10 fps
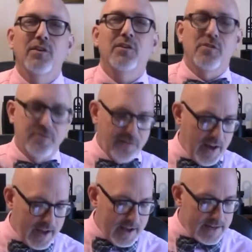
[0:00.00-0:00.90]
So
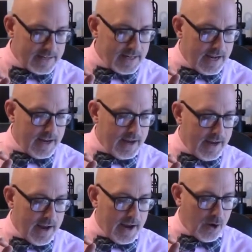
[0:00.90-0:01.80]
find
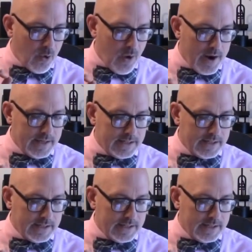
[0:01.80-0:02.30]
a quiet